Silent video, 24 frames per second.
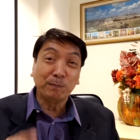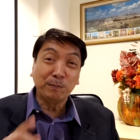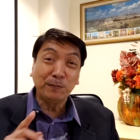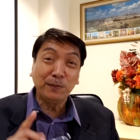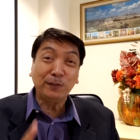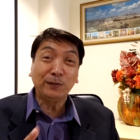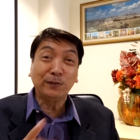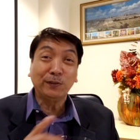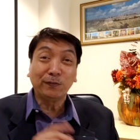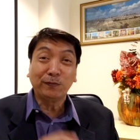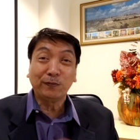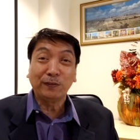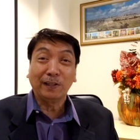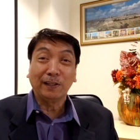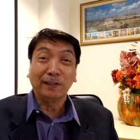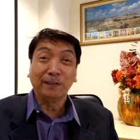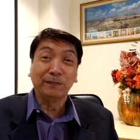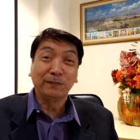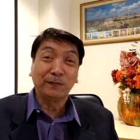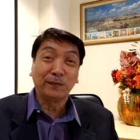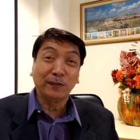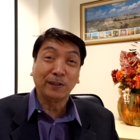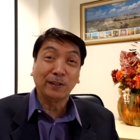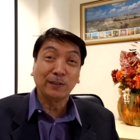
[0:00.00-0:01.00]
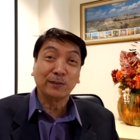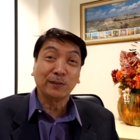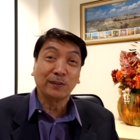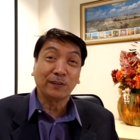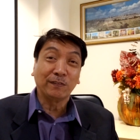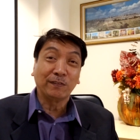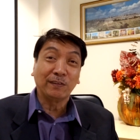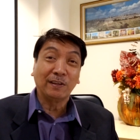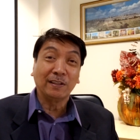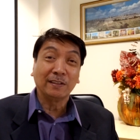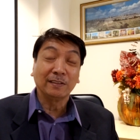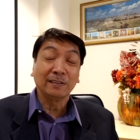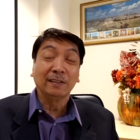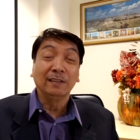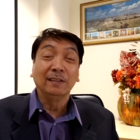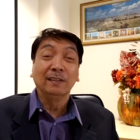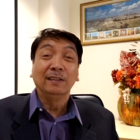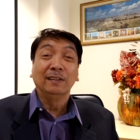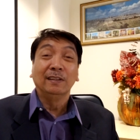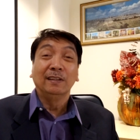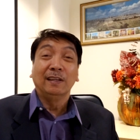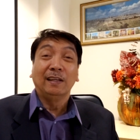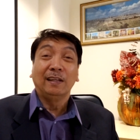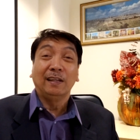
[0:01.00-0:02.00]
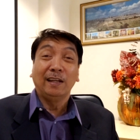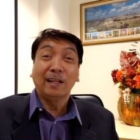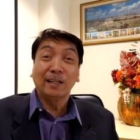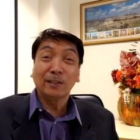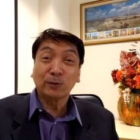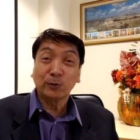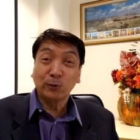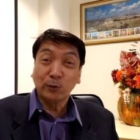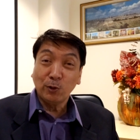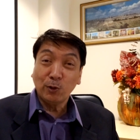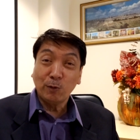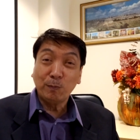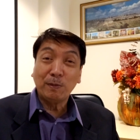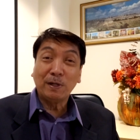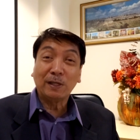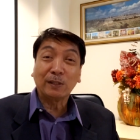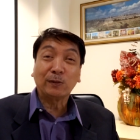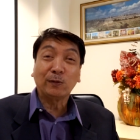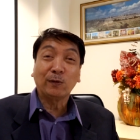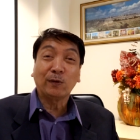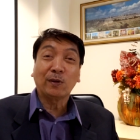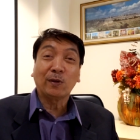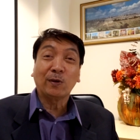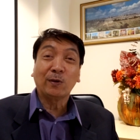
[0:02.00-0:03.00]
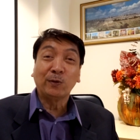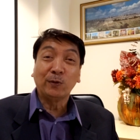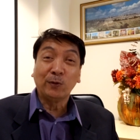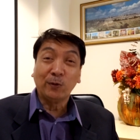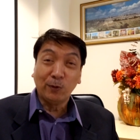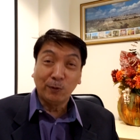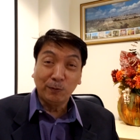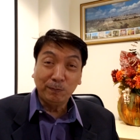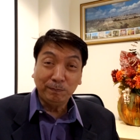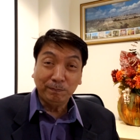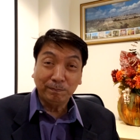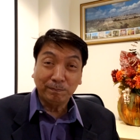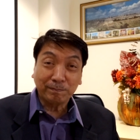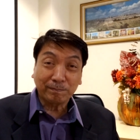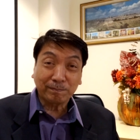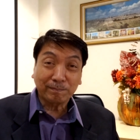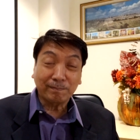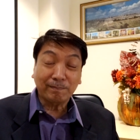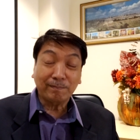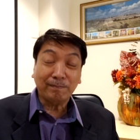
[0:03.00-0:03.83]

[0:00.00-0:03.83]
mission field for each one of us. Let's go back to our own home.